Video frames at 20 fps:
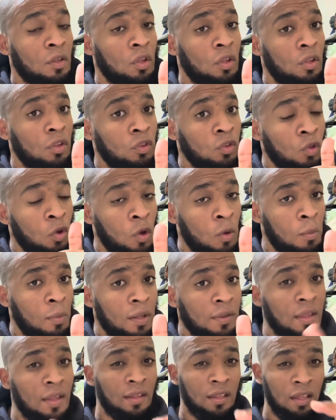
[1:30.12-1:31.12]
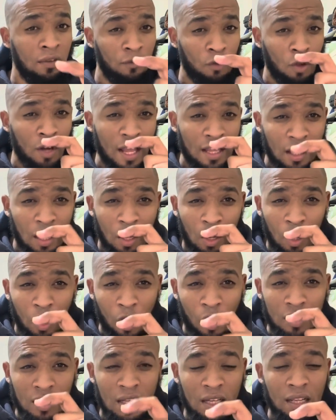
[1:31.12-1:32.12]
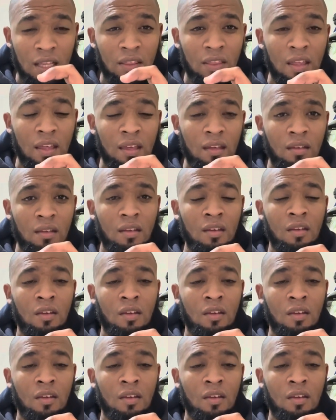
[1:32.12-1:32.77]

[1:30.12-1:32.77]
Normally they give you like a glossary there,